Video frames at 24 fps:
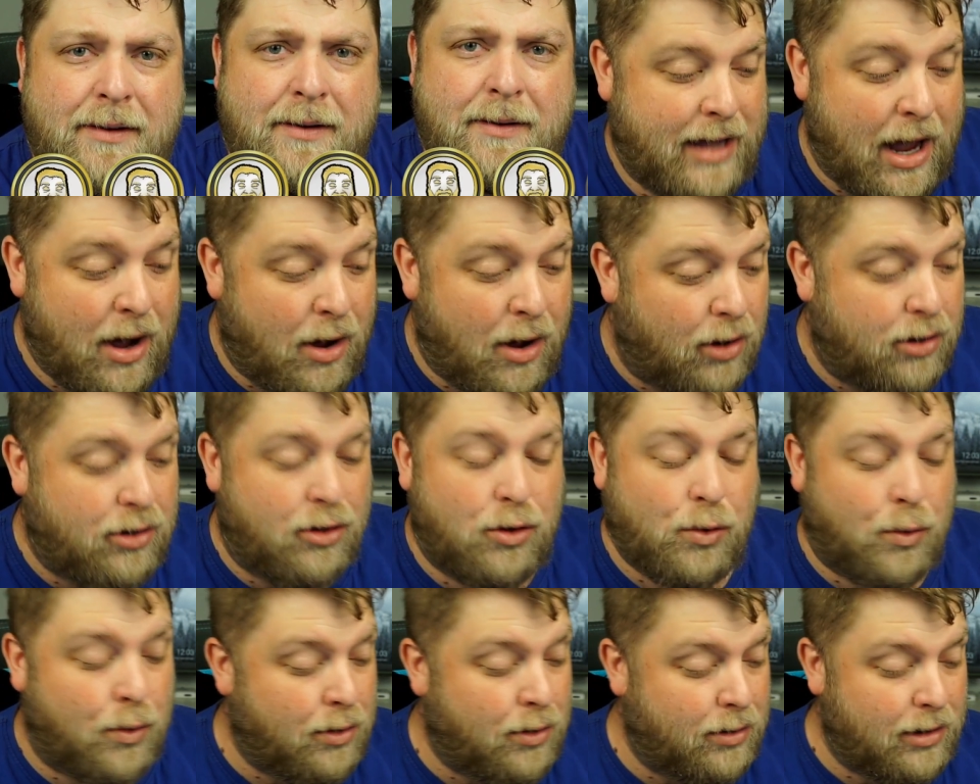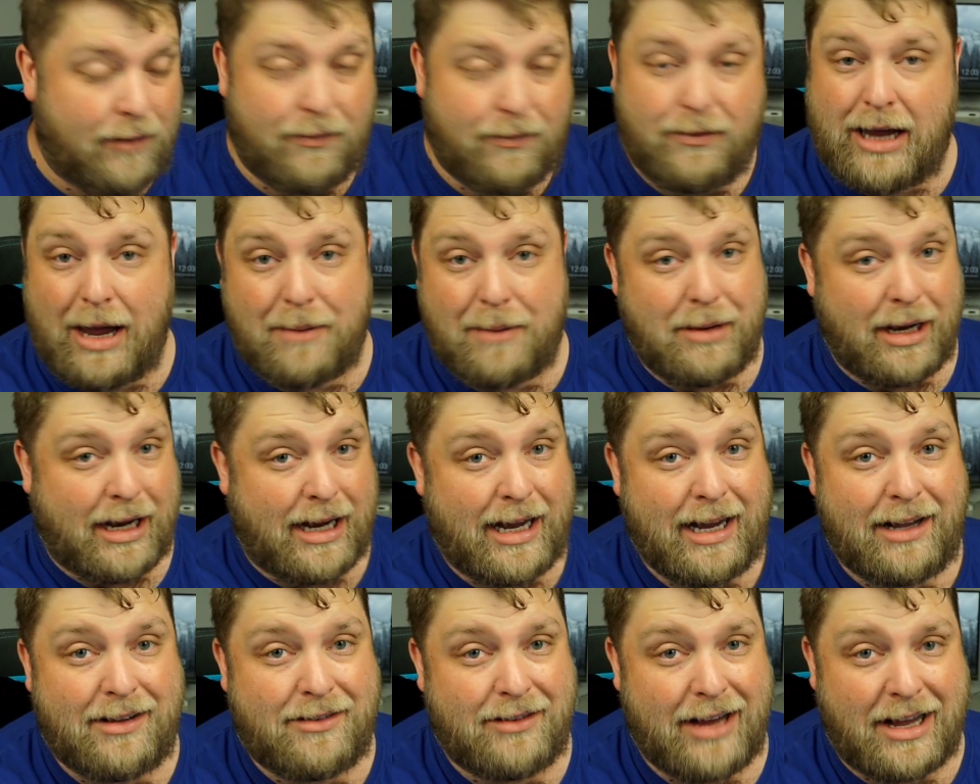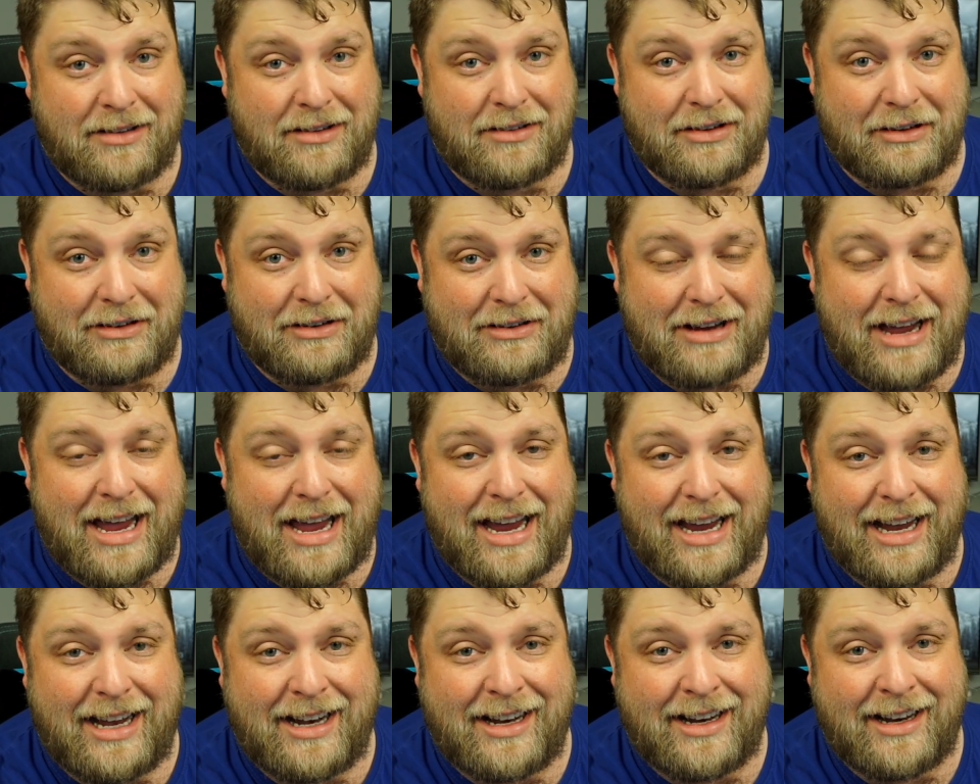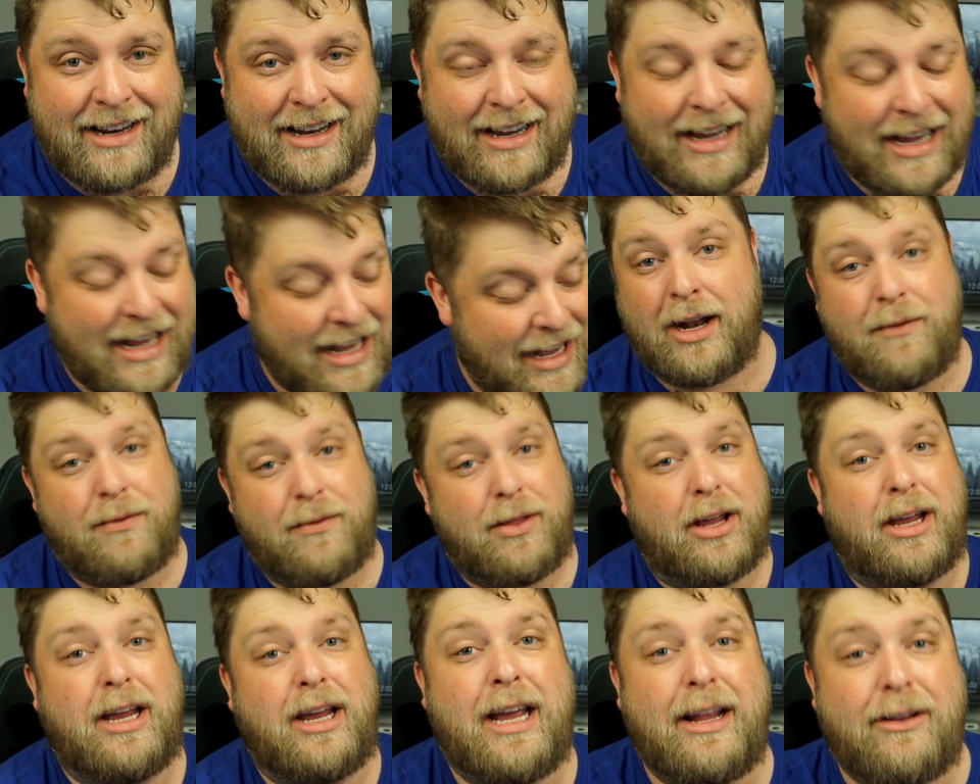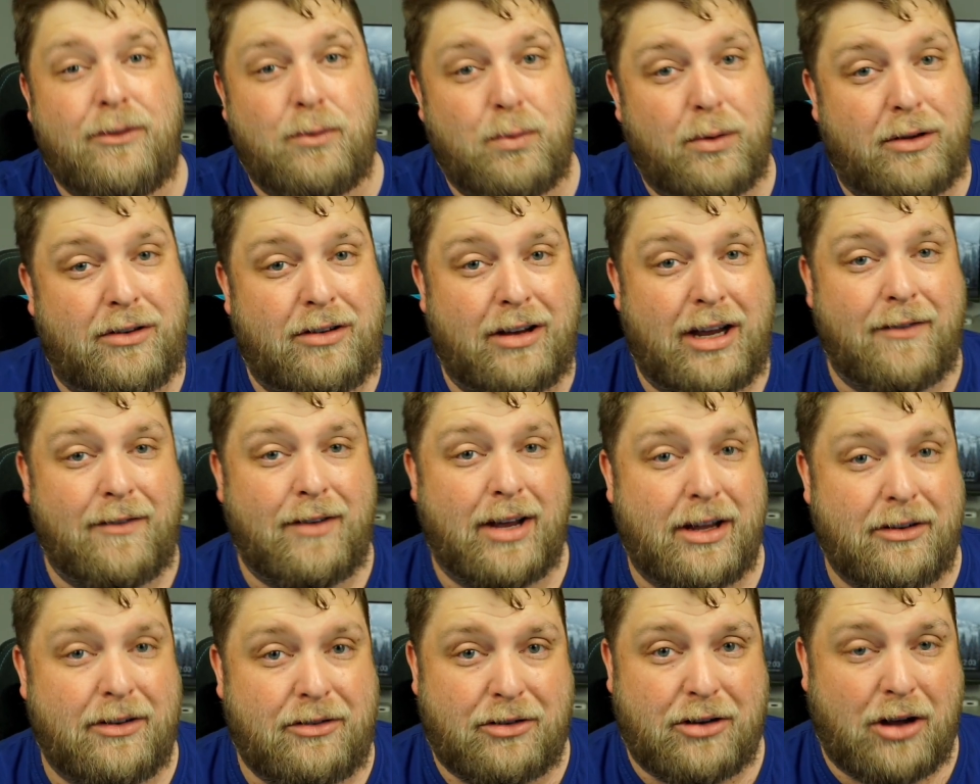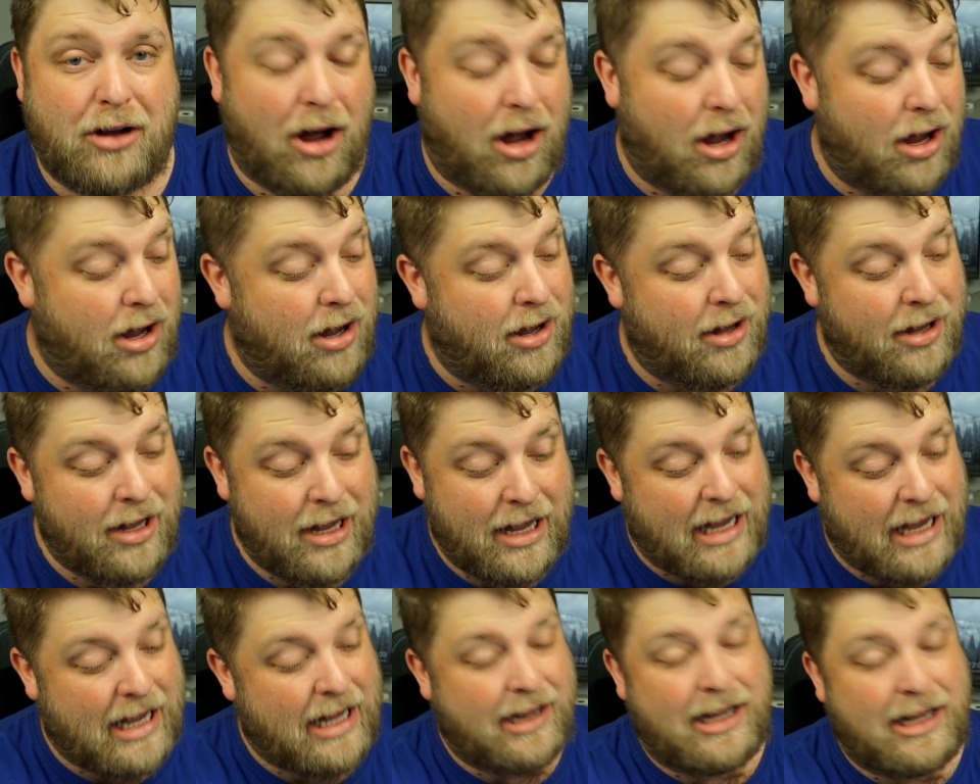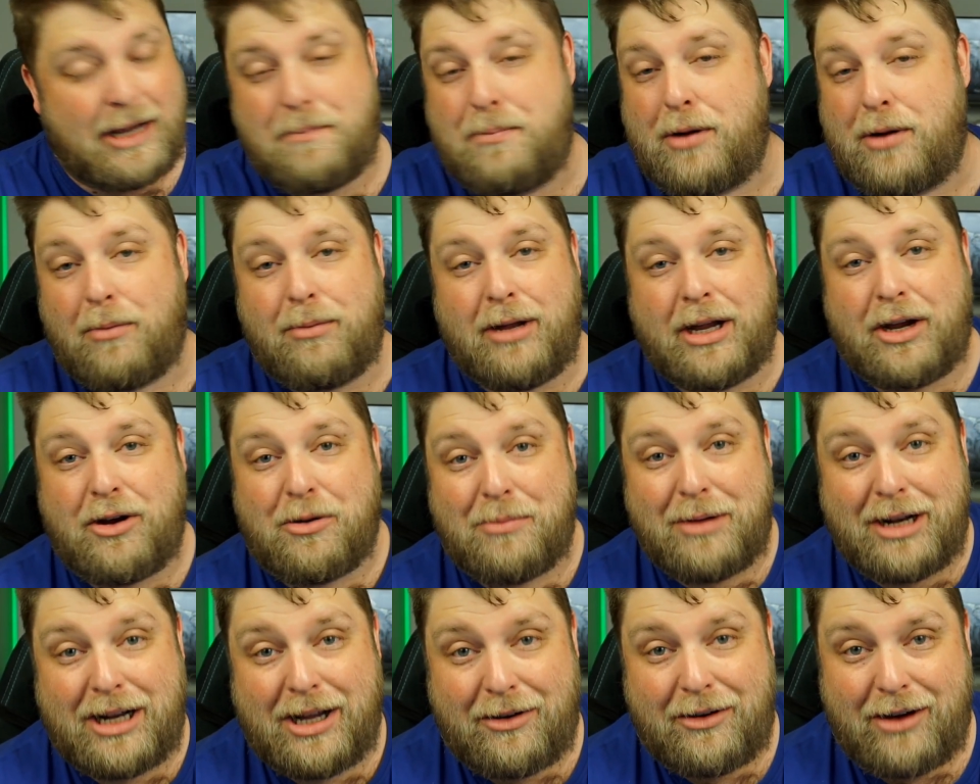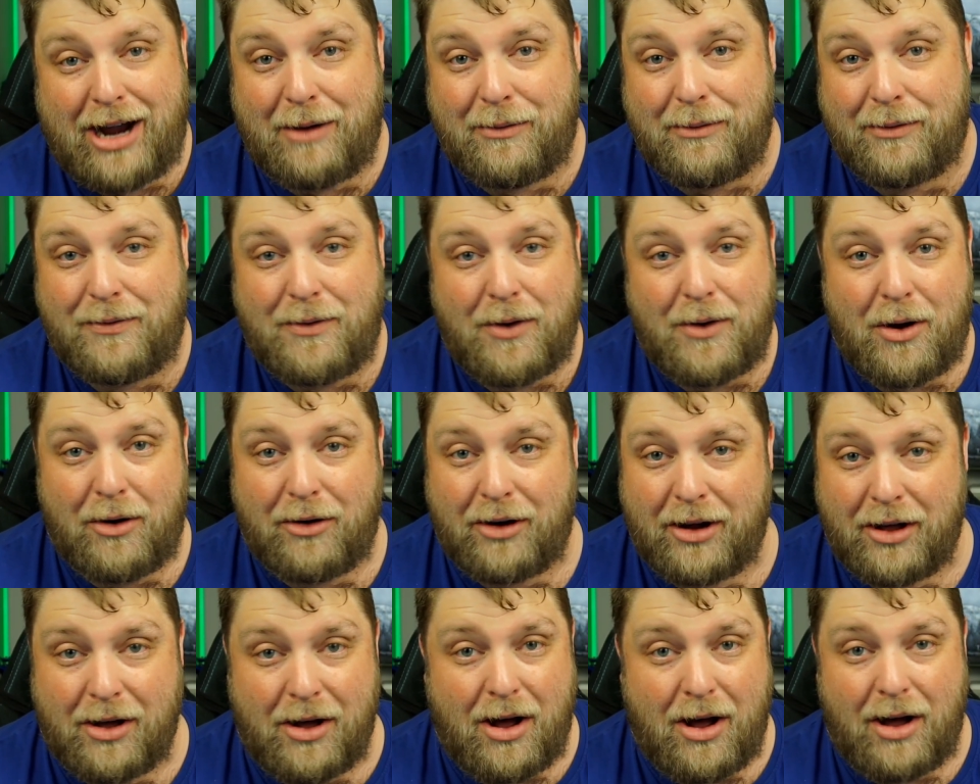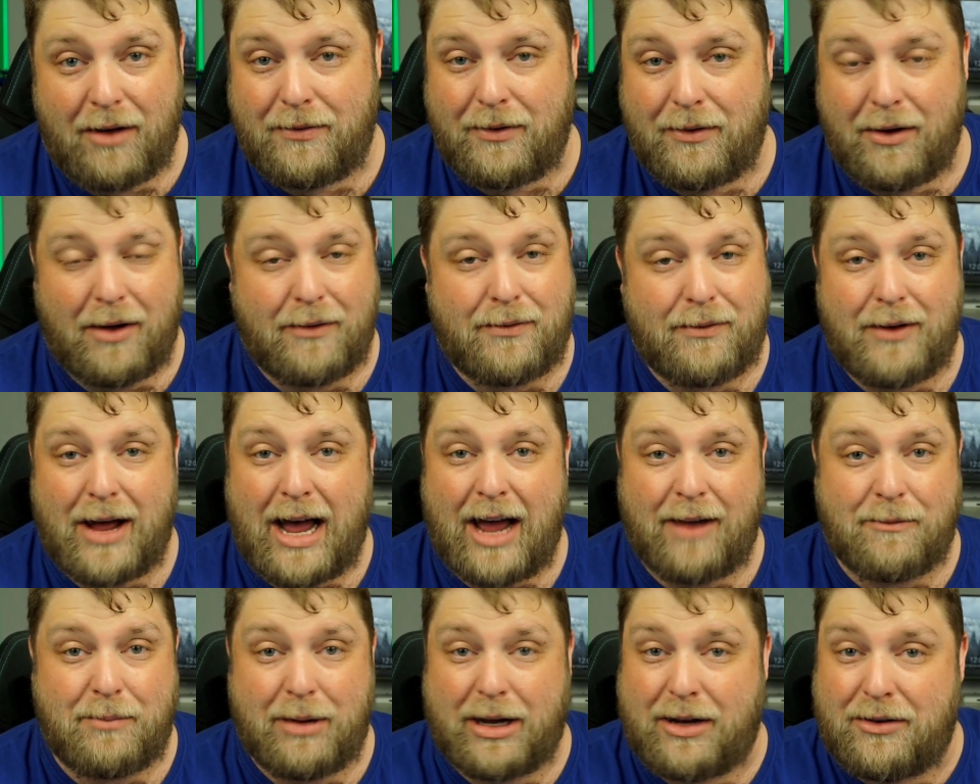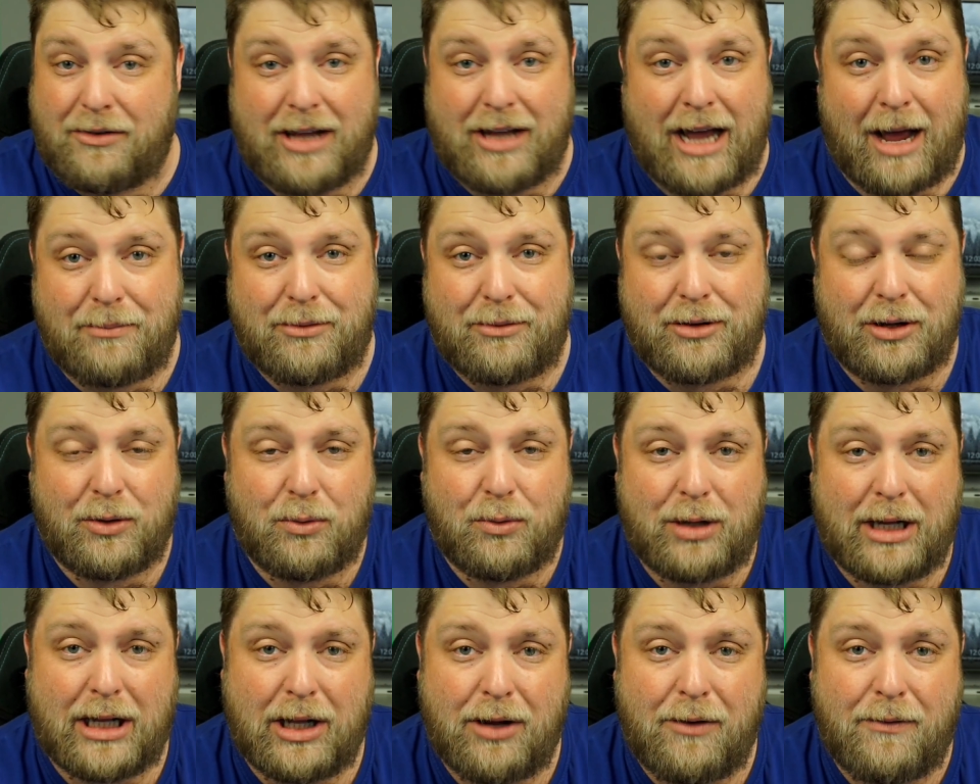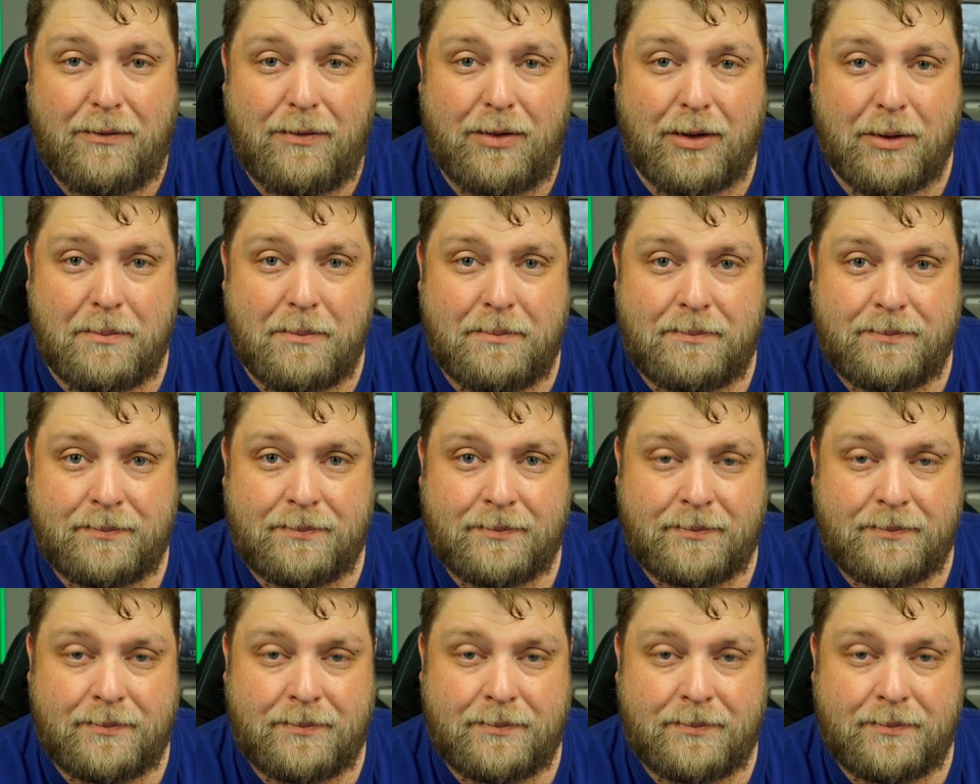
They are cool, they've kept my kids entertained, and if the kids were to give it a score, they'd probably come in at around 4.5 or 5 because they absolutely love them.